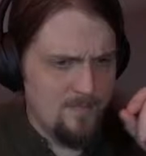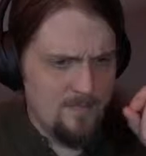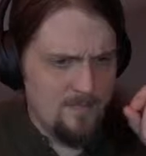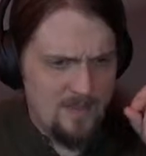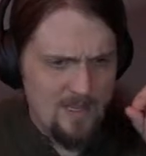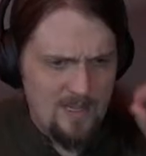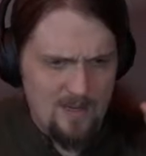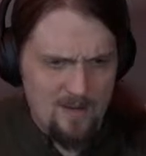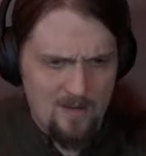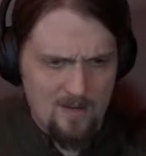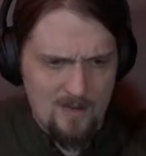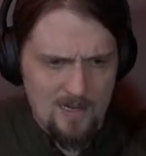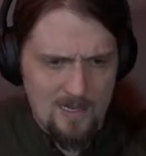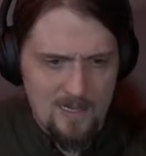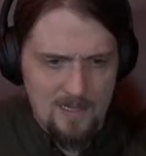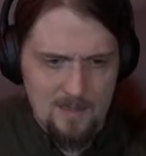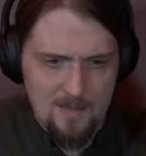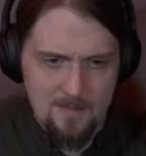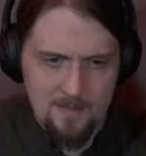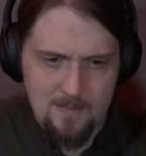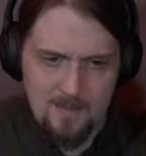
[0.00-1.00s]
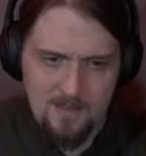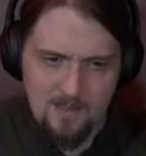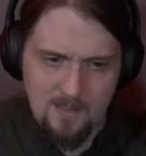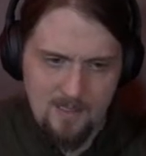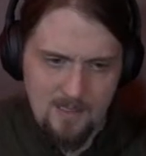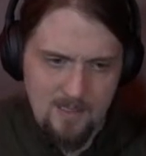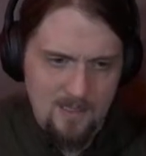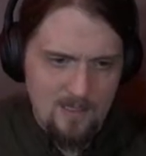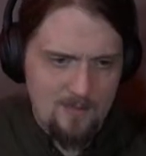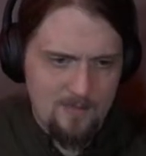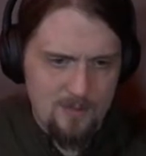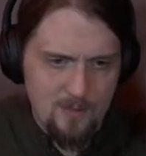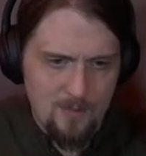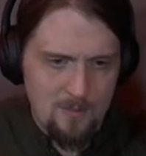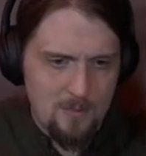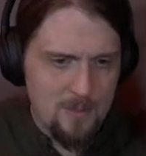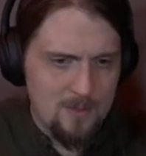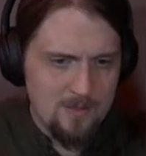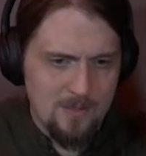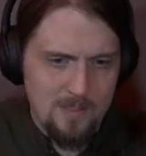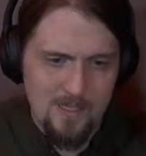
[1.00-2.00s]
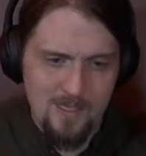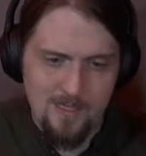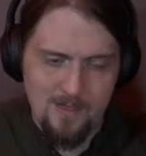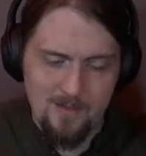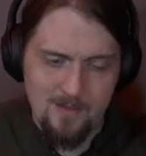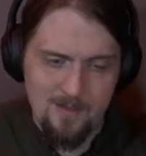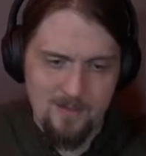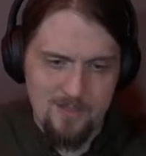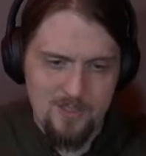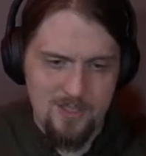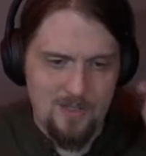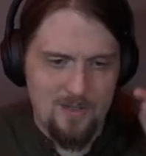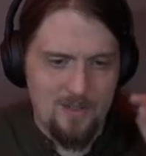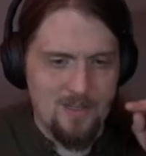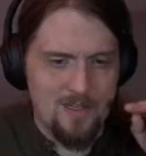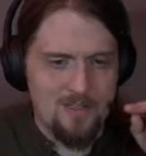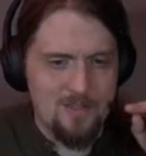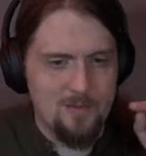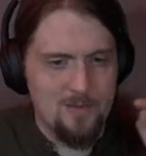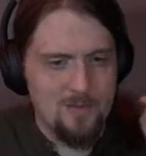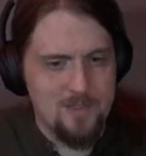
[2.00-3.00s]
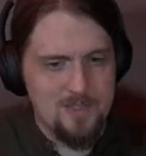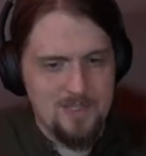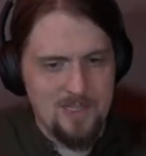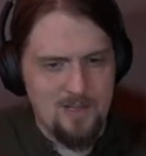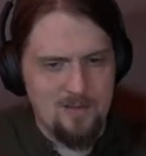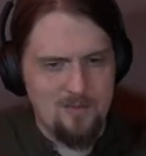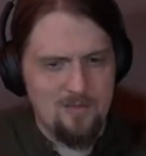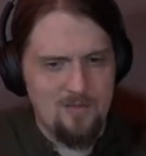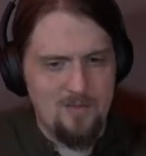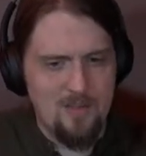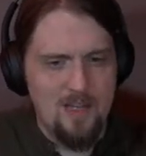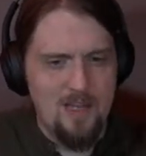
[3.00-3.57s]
"There hath been evil work here," she thought to herself.